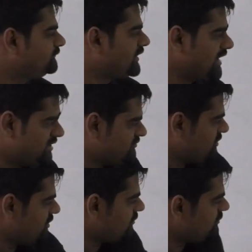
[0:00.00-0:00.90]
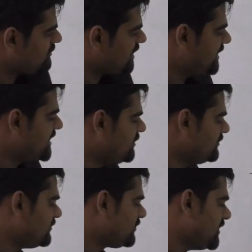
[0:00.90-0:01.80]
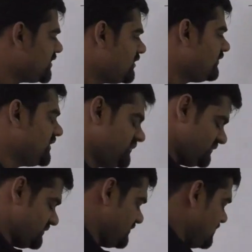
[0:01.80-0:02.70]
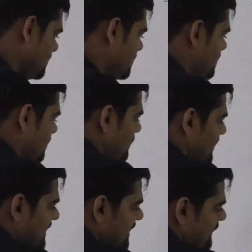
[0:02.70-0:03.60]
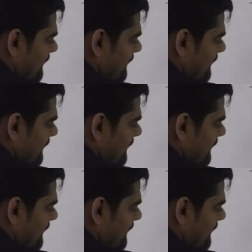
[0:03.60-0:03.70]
And if you want to write down, you can draw this quickly.